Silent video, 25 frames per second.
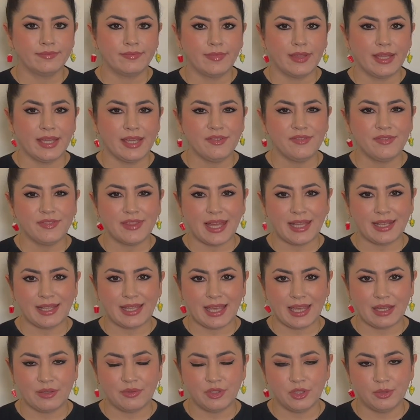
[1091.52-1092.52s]
If that
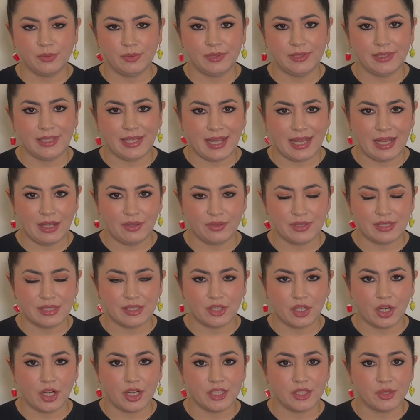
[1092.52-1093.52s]
countable noun
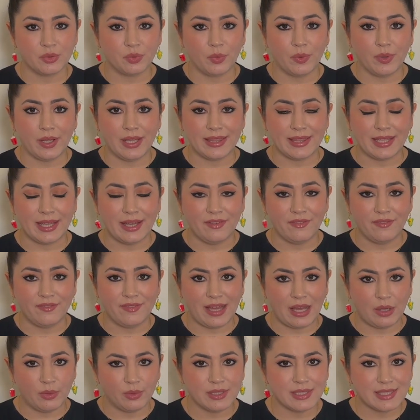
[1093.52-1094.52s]
starts with a
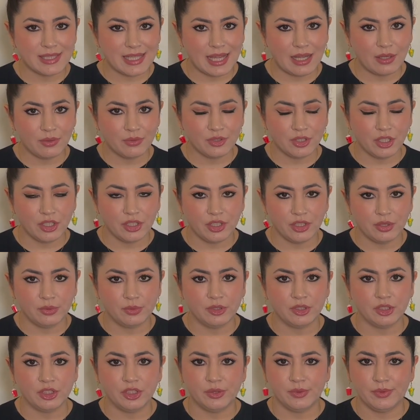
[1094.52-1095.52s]
vowel sound, you
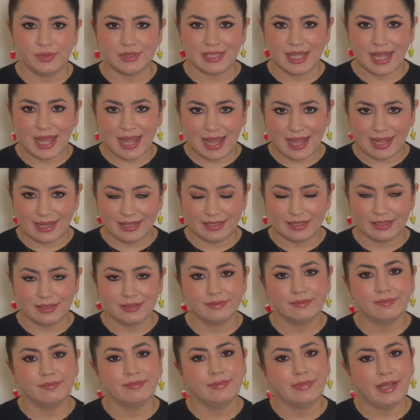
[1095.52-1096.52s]
will use
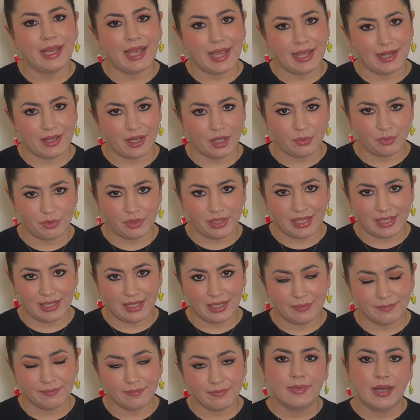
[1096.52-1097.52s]
an umbrella.
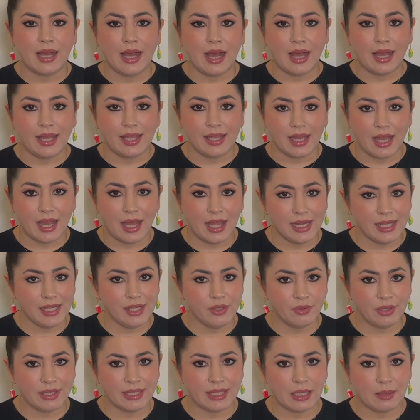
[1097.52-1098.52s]
I highly
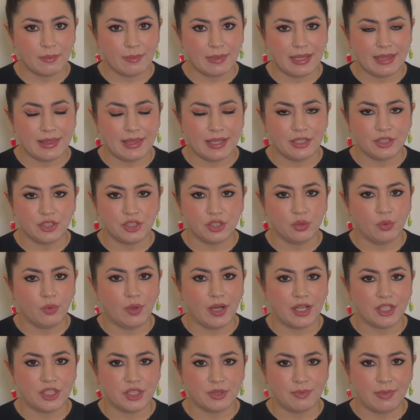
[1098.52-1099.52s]
recommend that you
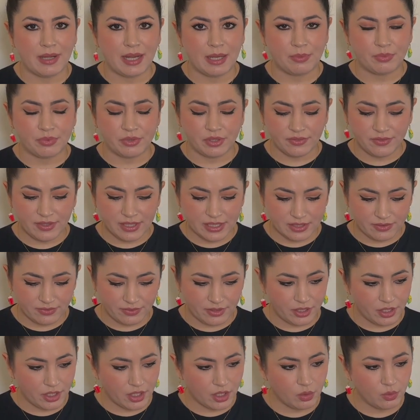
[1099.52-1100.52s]
watch my previous
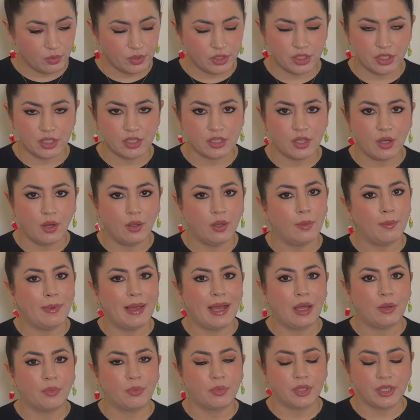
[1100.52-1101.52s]
video, which is all
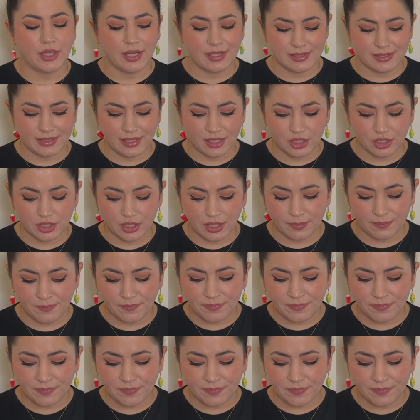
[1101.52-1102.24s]
about pronunciation.